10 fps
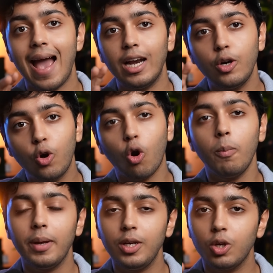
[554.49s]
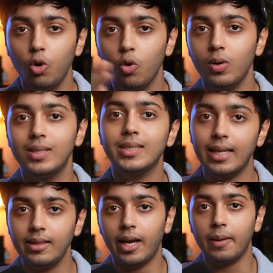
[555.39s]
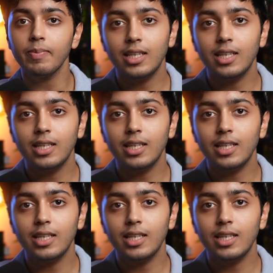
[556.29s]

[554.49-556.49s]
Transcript: and drop in your logo design there.